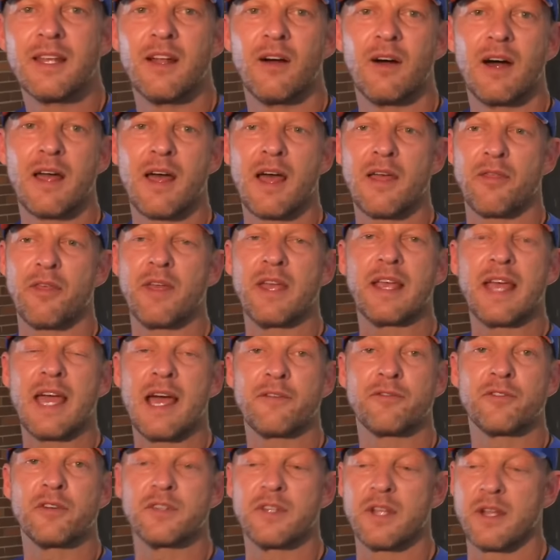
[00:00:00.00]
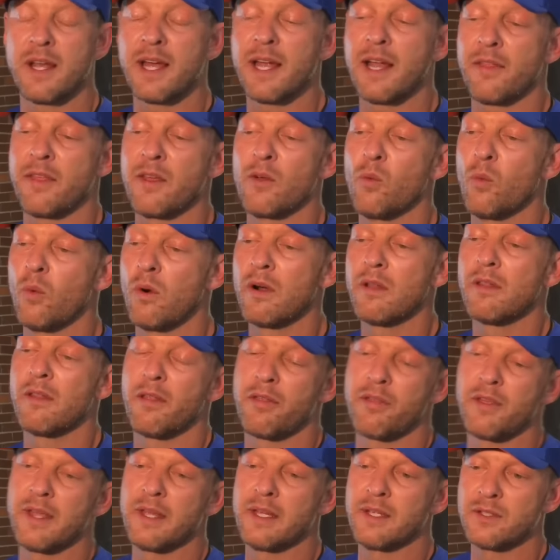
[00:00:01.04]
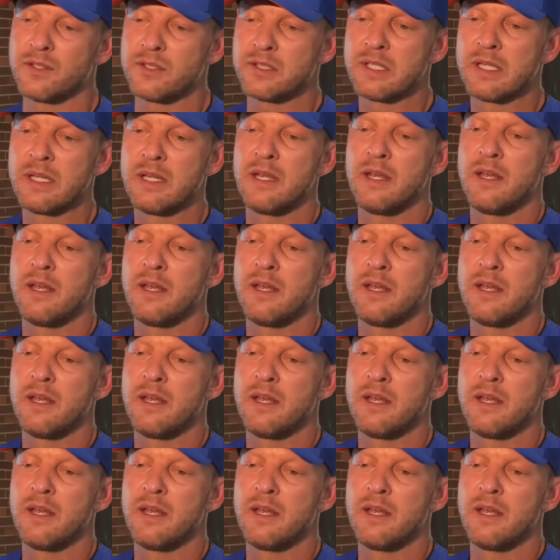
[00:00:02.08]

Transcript: you know, I, I, think after tonight, I think one of the things